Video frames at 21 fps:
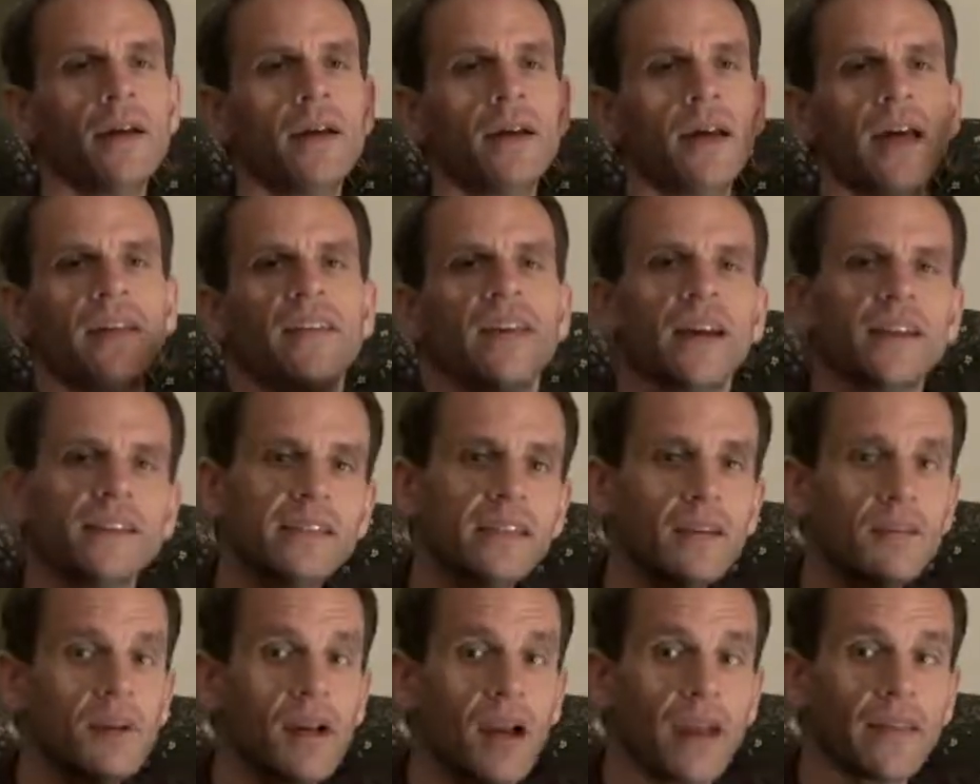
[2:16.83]
And the idea
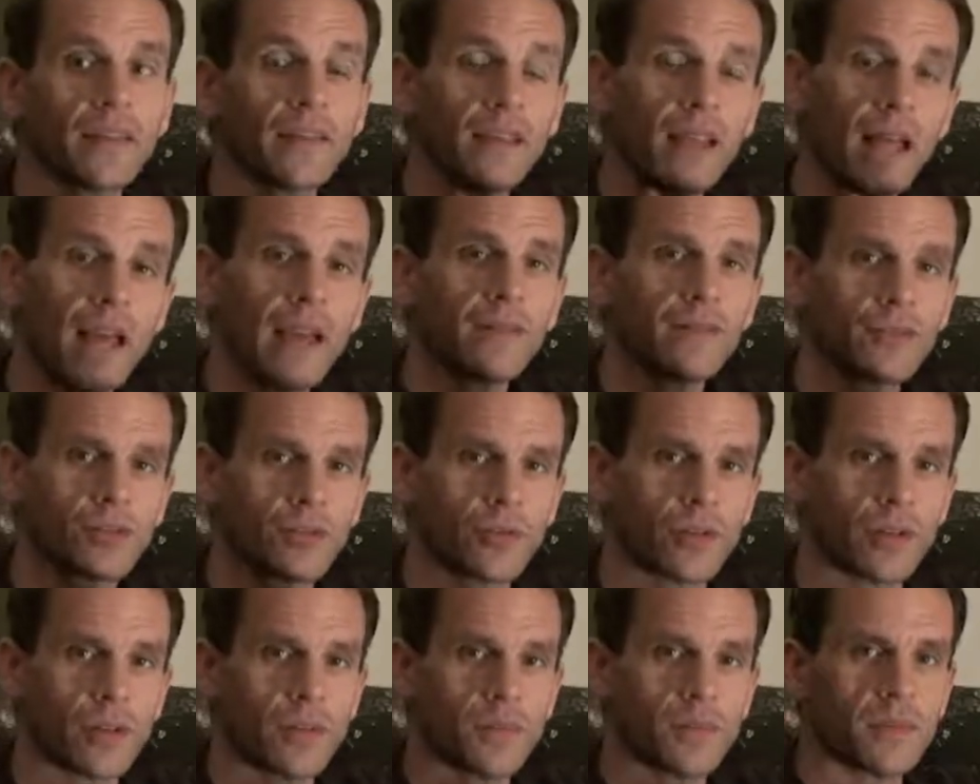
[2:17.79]
behind the live
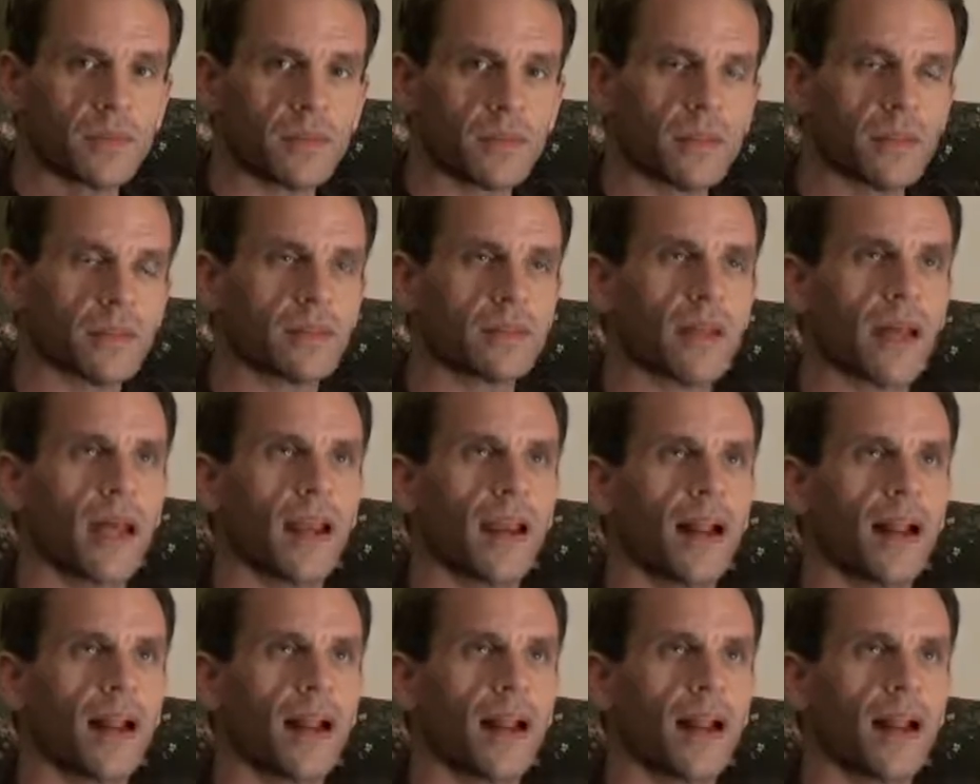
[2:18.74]
streams is that